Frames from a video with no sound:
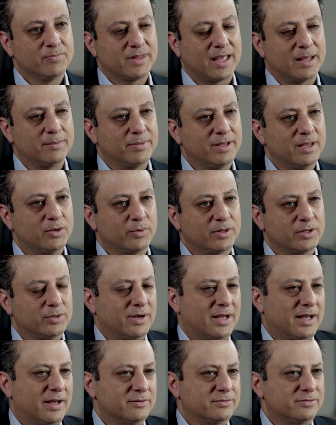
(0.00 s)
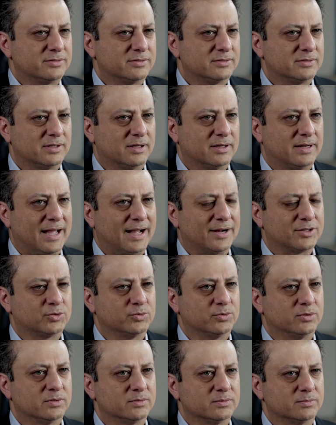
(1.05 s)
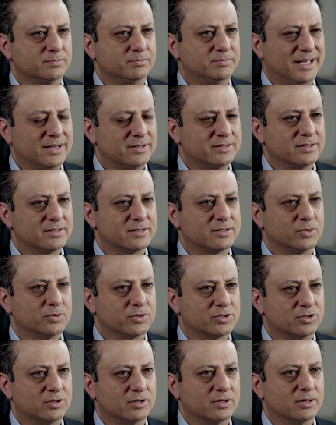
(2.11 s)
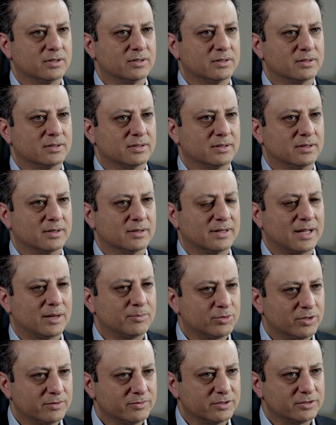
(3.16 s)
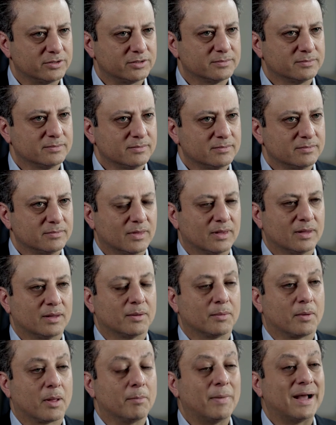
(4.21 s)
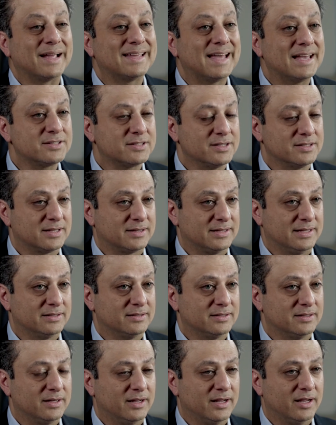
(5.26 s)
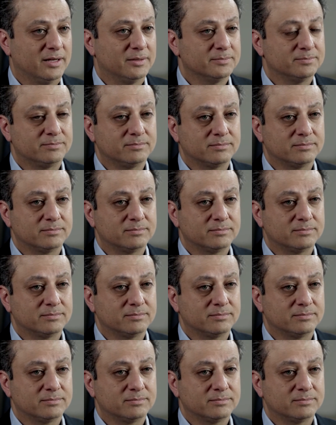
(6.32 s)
and B, whether you have an actual basis to assert that privilege. My guess is at the end of the day,